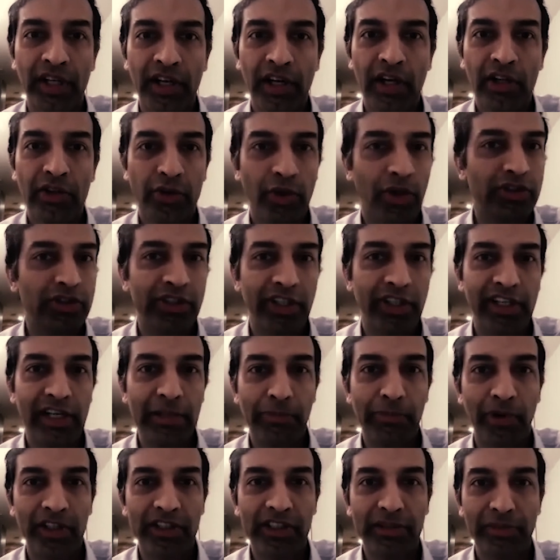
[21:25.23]
Not generally
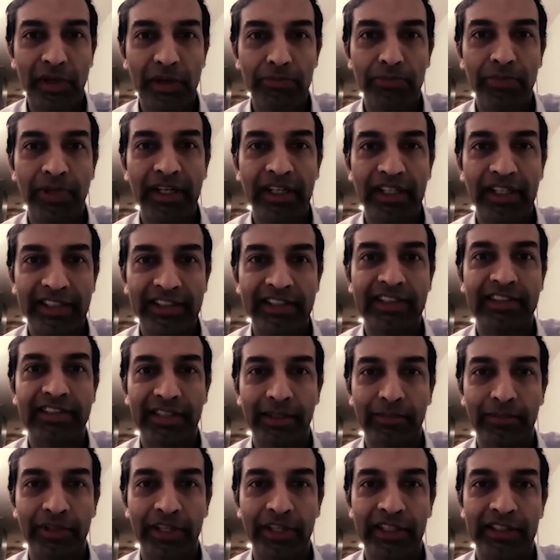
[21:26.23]
possible, but it is in some
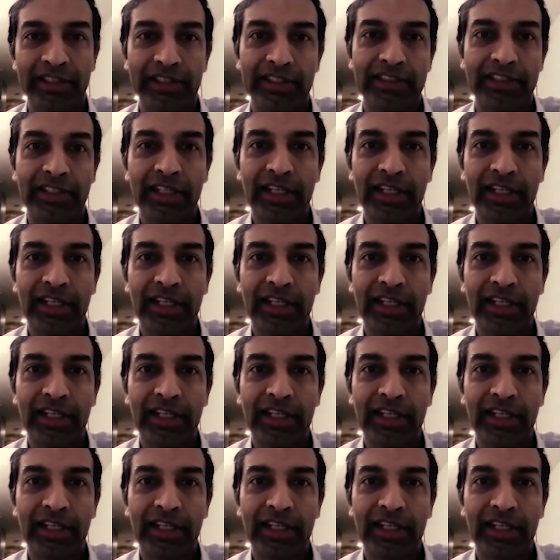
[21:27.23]
cases.